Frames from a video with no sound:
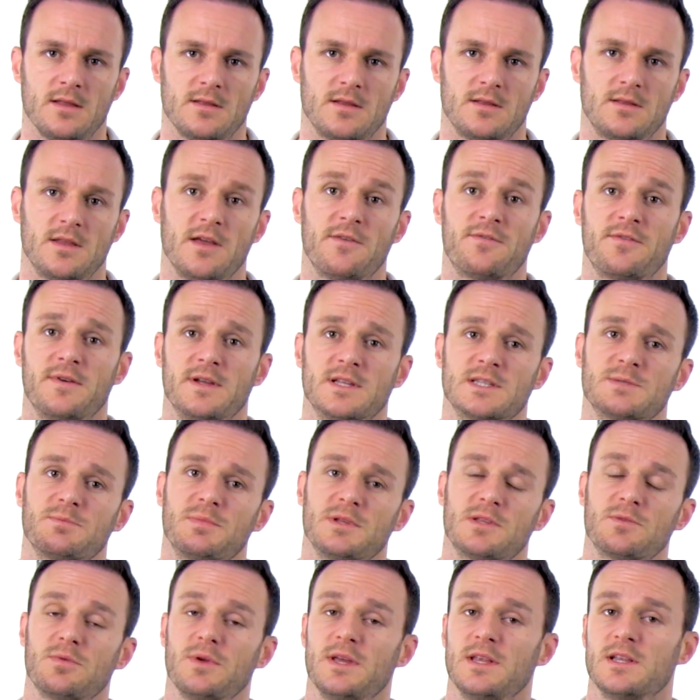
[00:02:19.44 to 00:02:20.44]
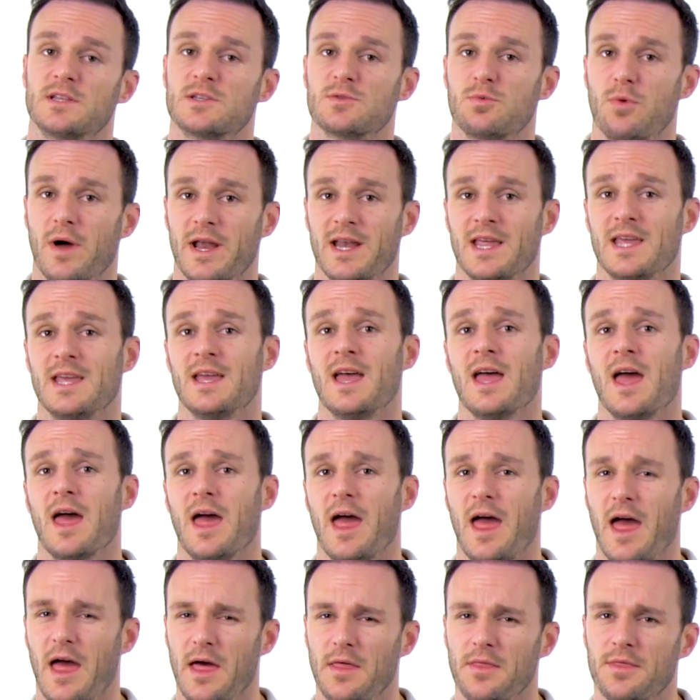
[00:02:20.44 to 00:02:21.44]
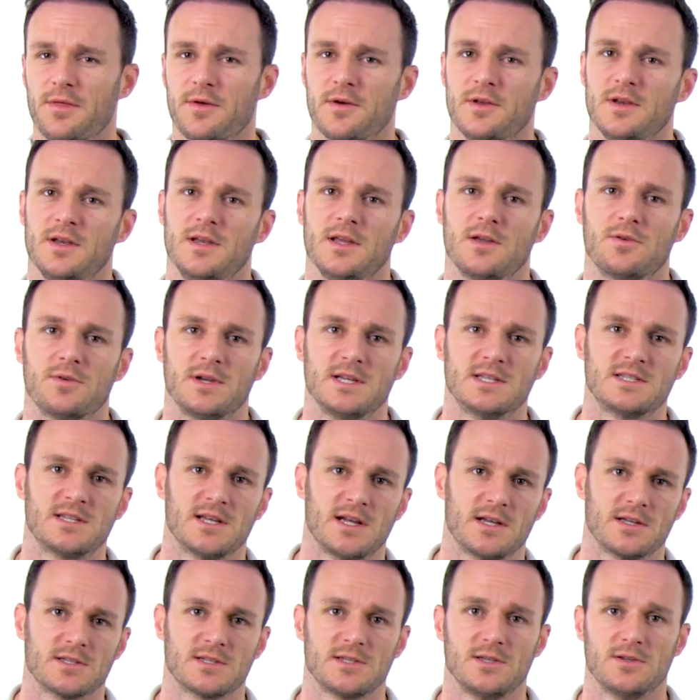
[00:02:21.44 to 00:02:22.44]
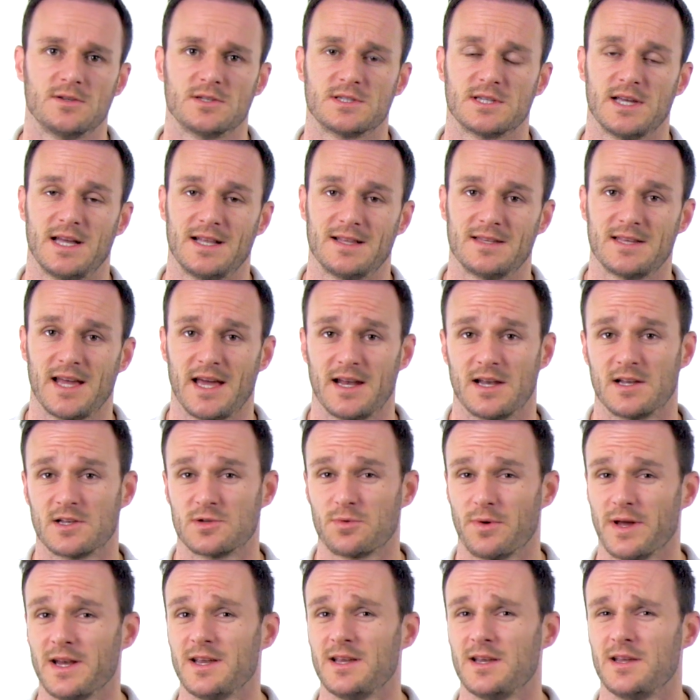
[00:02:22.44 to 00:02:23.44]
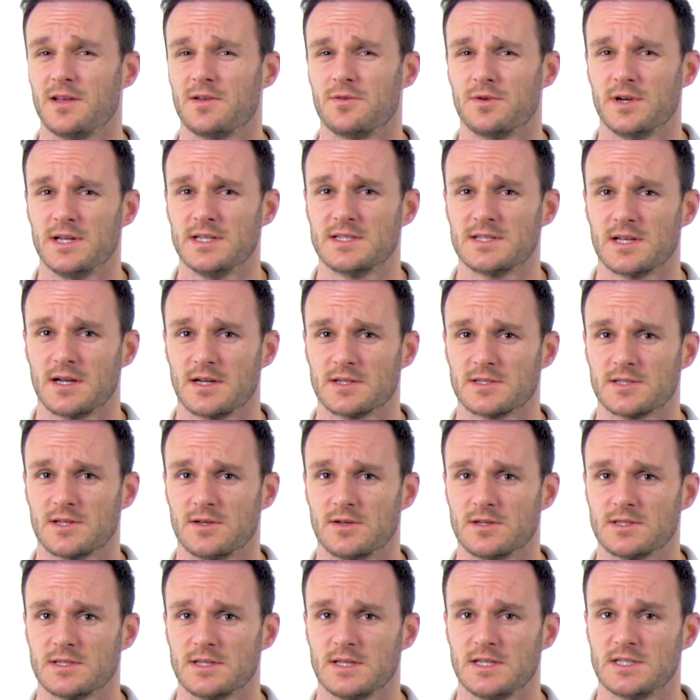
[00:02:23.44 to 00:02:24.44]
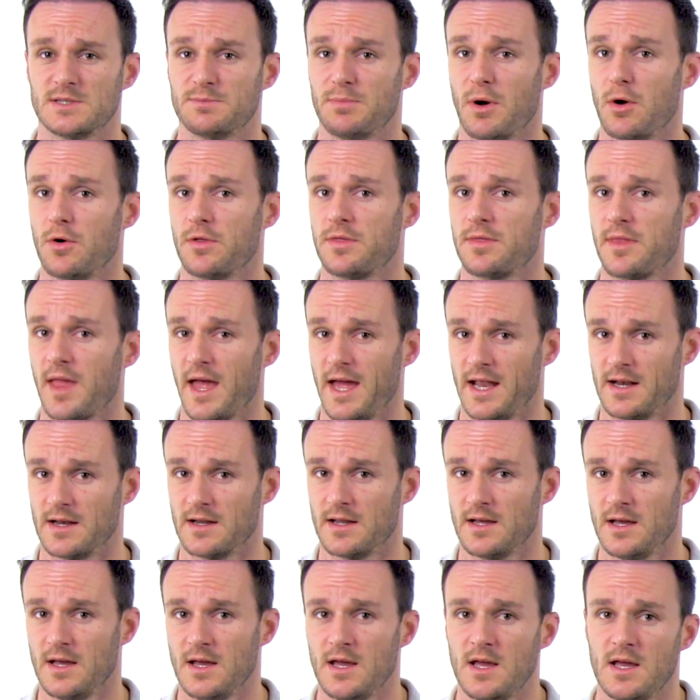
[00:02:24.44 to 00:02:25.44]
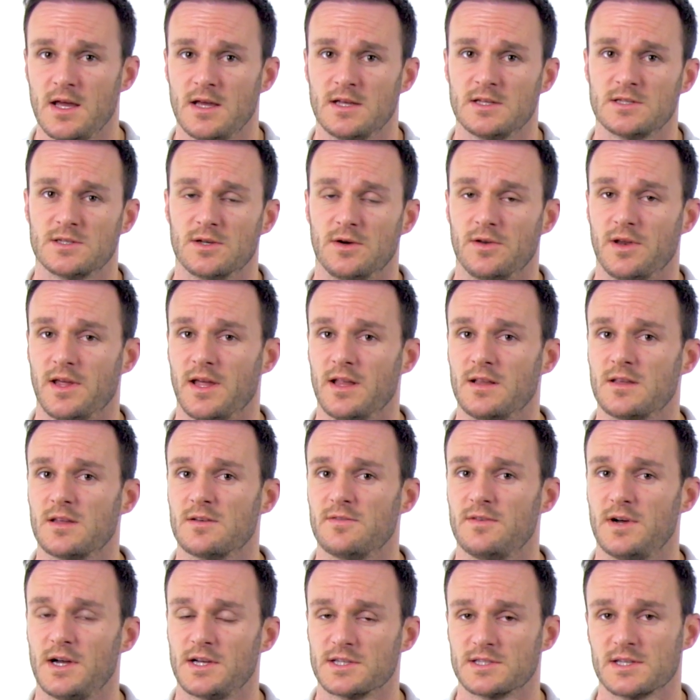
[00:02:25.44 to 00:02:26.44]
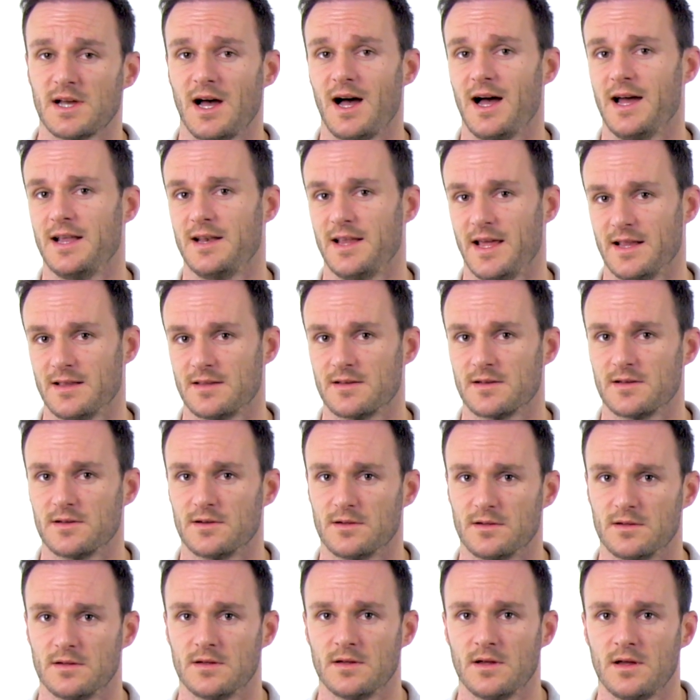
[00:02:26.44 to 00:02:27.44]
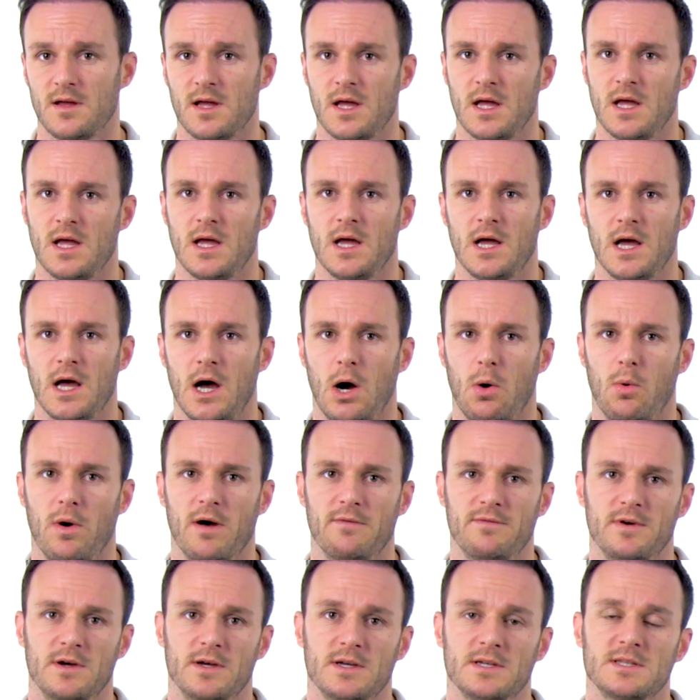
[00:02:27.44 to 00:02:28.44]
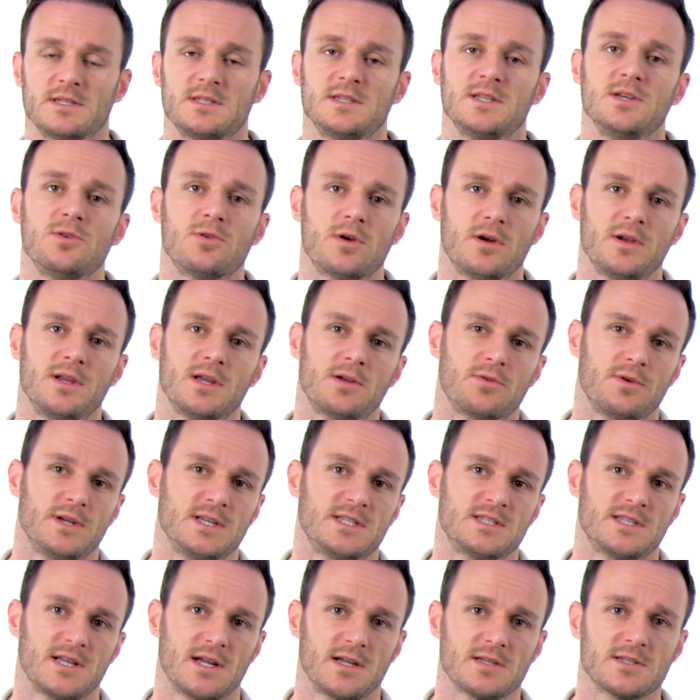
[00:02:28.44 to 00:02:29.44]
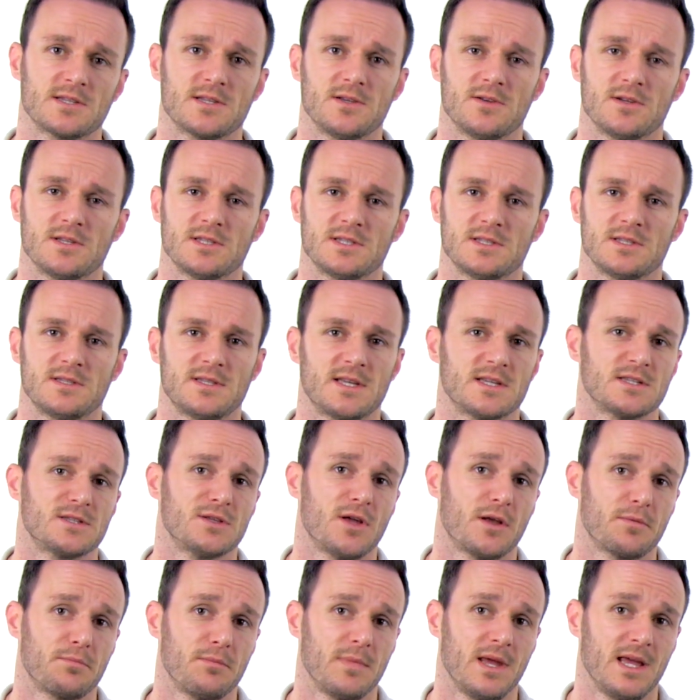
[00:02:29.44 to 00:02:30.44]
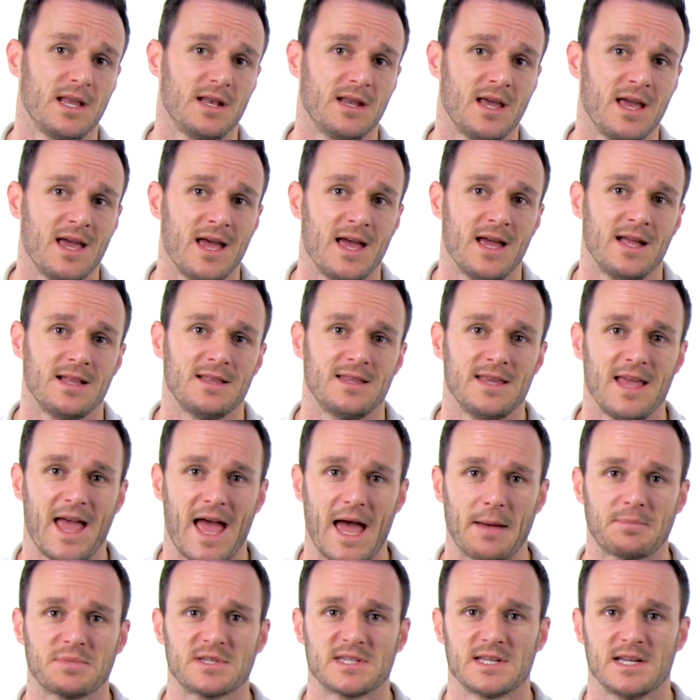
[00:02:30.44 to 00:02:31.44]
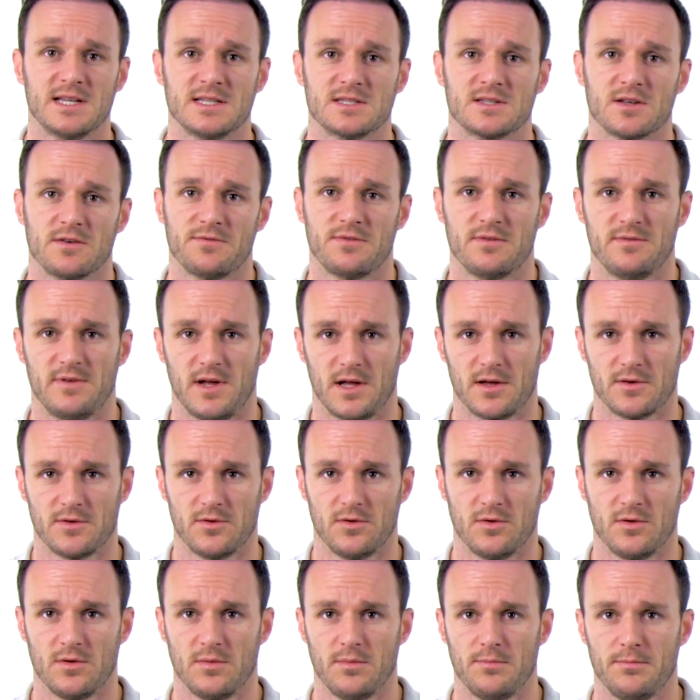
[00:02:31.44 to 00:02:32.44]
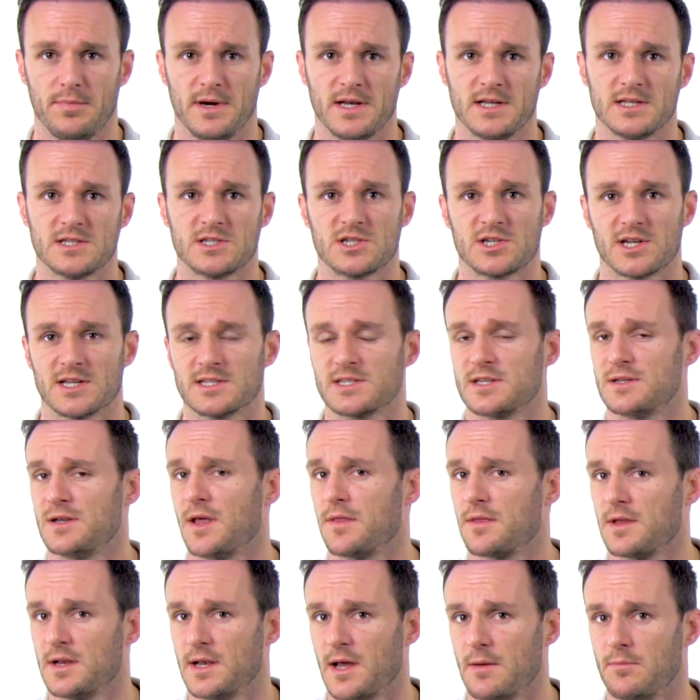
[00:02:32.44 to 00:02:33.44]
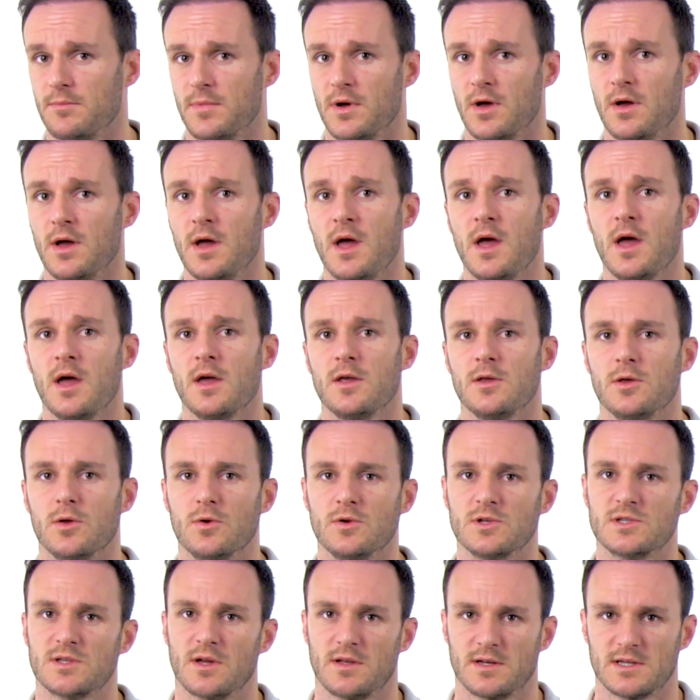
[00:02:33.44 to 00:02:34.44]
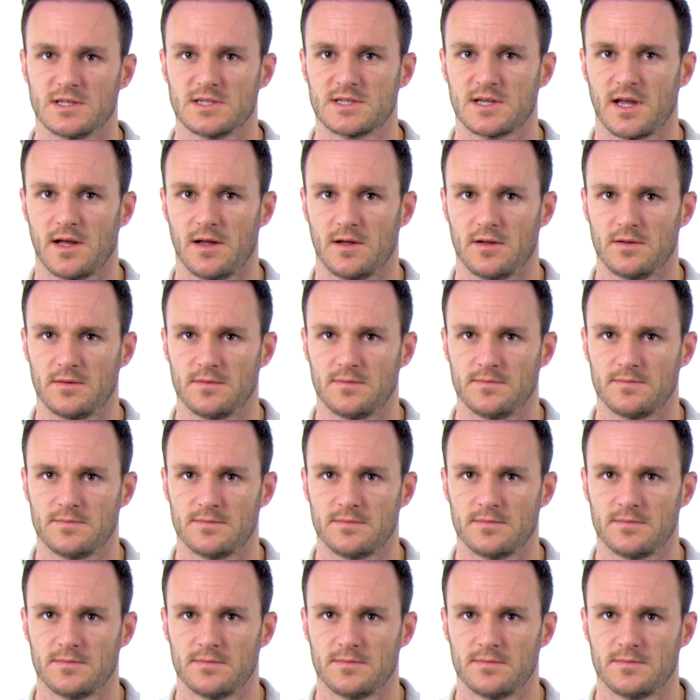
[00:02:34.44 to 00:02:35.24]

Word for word: The difference between 20 and 30 degrees Celsius and 10 and 20 degrees Celsius is both 10, so the intervals are identical. However, 0 degrees Celsius does not mean the absence of a value, but is just another number used on a scale.